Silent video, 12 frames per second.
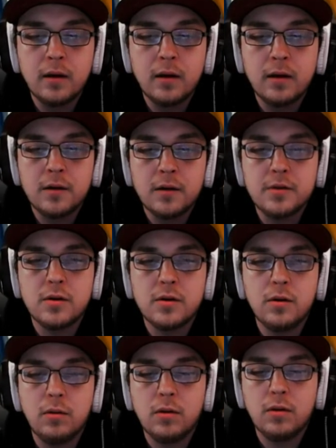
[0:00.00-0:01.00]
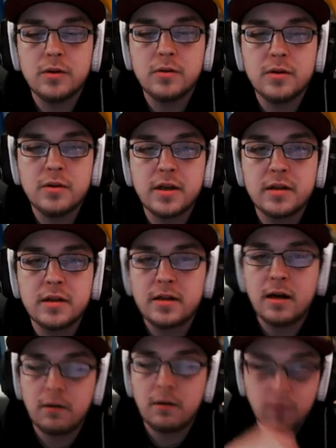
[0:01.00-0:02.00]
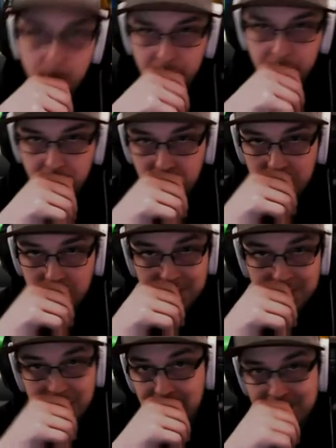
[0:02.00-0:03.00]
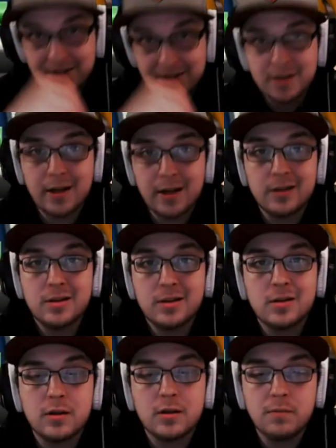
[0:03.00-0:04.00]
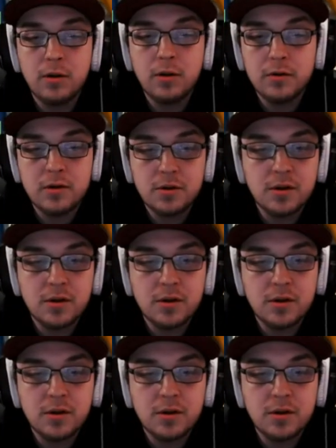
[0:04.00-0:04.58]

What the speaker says: So as soon as it gets down to 4 or 3 prize cards, this deck just explodes usually.